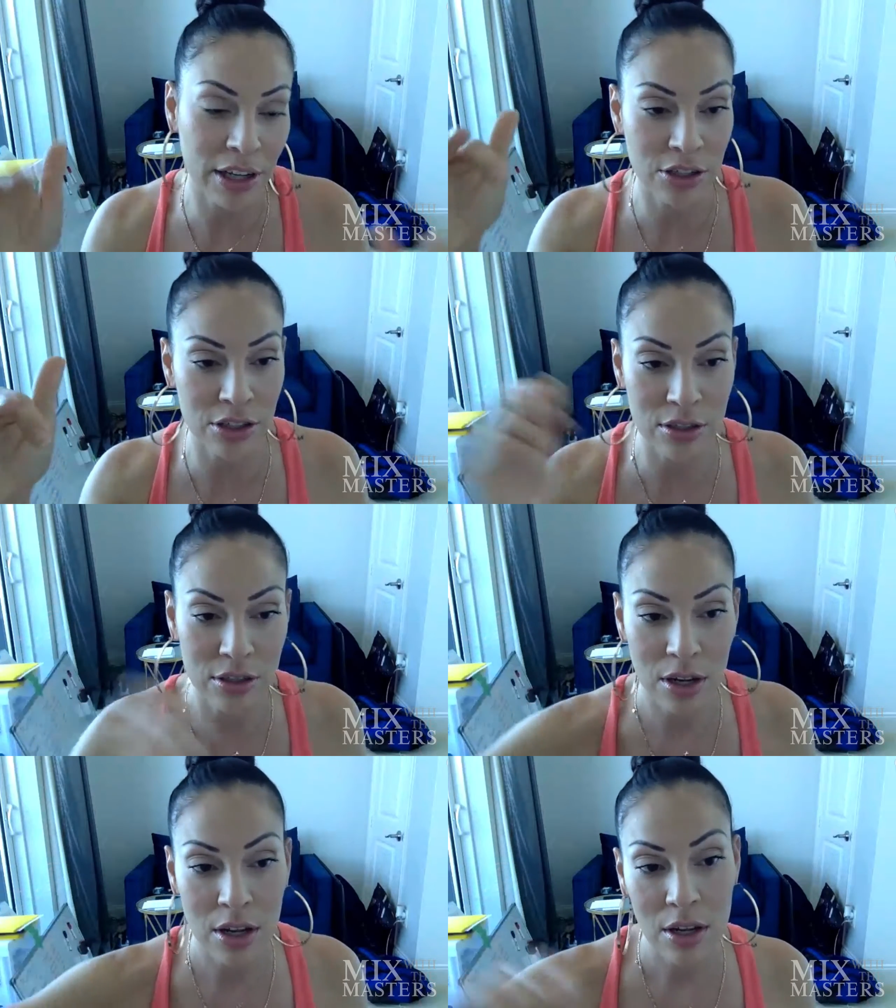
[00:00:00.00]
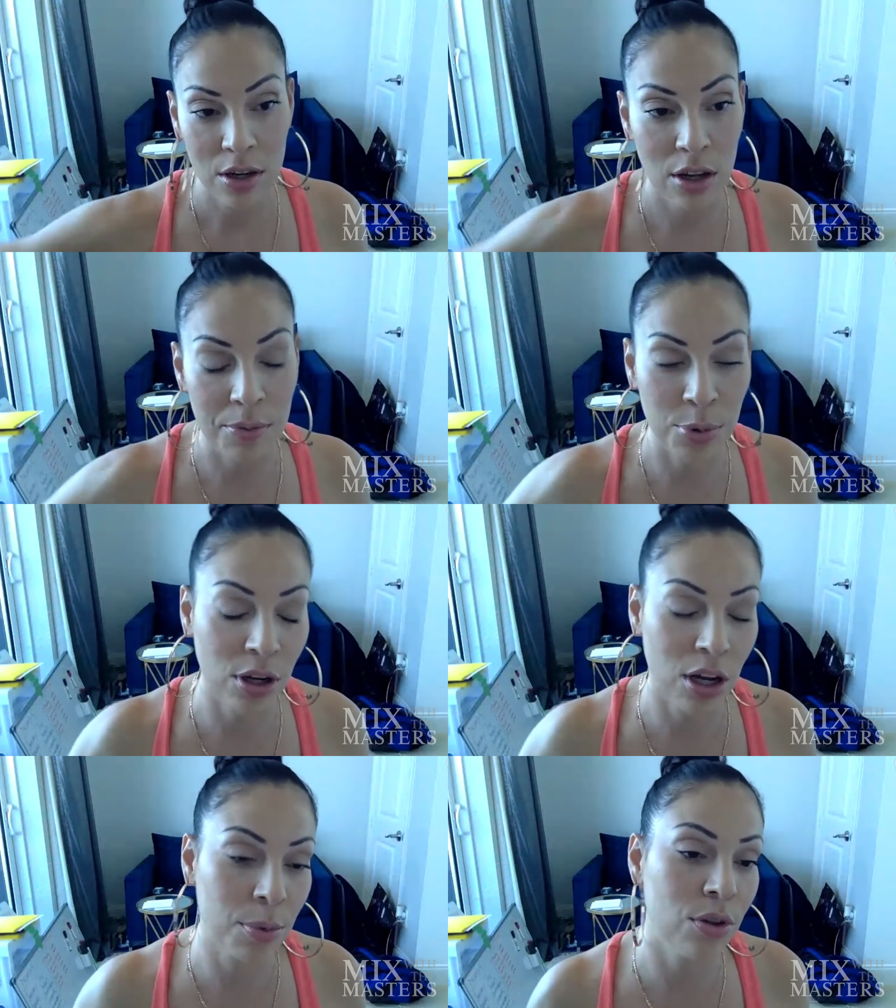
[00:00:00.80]
of my sessions
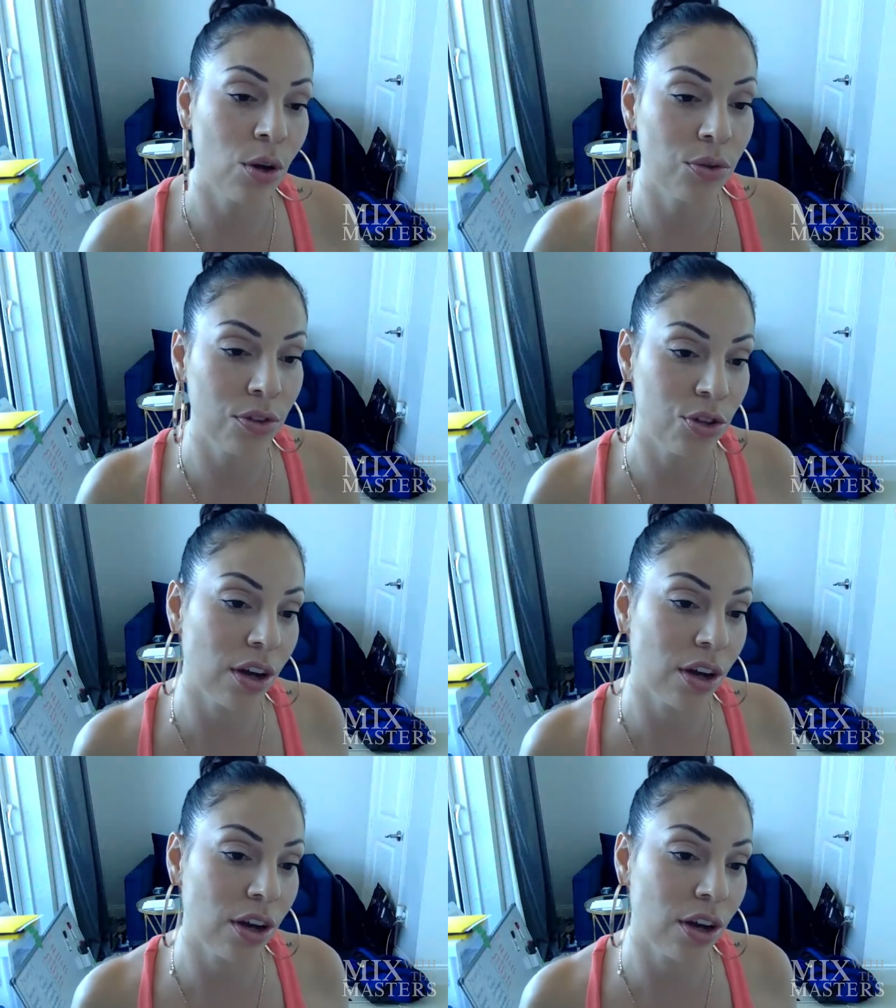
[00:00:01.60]
and put a couple notes,